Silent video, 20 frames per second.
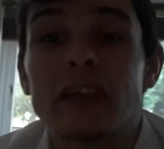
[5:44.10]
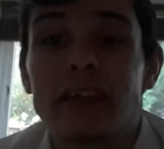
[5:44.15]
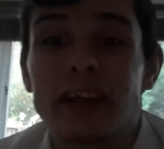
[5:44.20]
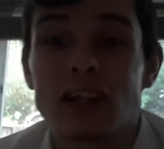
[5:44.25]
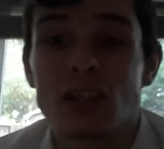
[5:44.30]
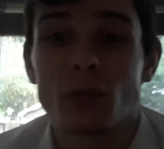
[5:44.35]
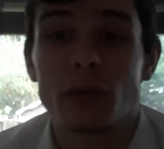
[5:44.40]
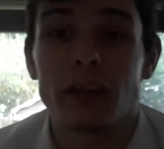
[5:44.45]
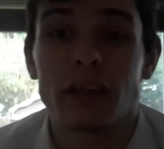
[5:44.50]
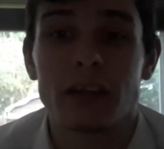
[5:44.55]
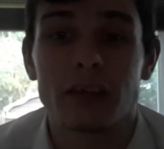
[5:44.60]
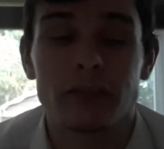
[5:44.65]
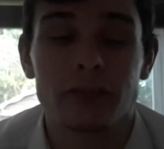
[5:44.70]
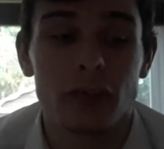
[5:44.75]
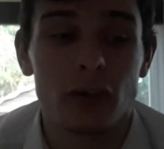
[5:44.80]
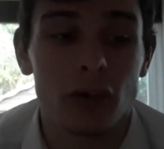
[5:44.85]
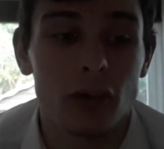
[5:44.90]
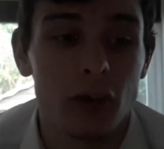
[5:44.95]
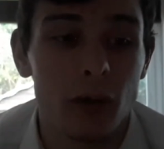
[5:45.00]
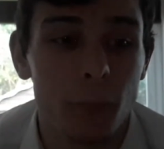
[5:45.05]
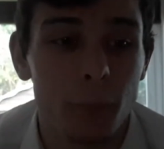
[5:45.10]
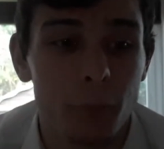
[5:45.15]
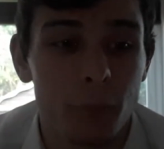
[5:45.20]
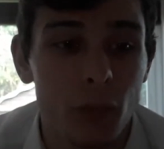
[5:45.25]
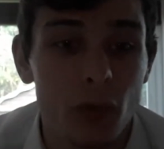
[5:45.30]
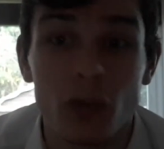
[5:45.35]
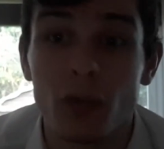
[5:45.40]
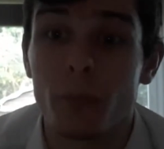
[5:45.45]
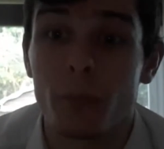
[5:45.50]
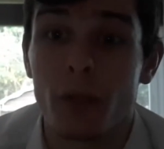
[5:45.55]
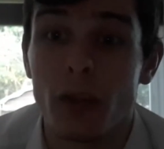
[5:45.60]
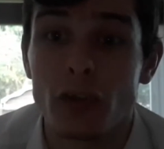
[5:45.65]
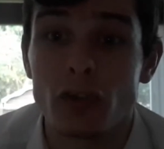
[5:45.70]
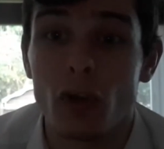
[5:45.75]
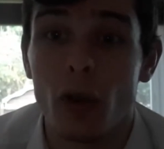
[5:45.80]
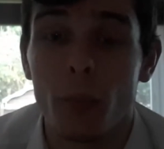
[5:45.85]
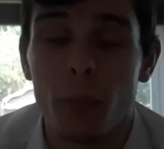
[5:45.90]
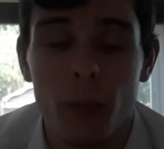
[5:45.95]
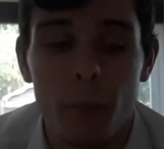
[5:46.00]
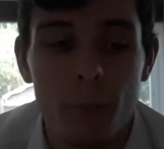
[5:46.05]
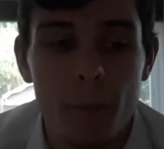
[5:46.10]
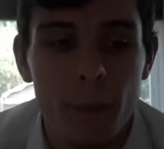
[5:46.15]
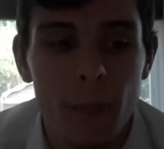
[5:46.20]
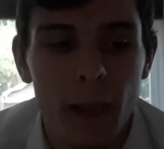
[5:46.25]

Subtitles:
next week for a job.